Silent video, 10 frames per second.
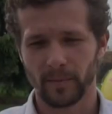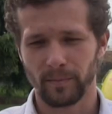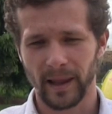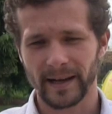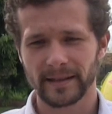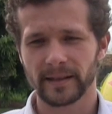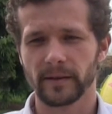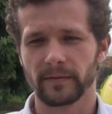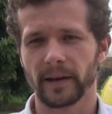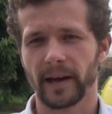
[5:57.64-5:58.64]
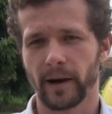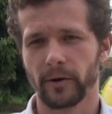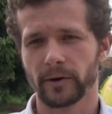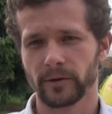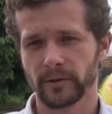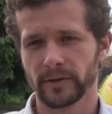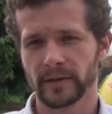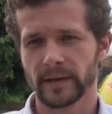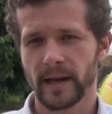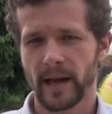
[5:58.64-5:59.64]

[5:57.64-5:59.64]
complexity of the characters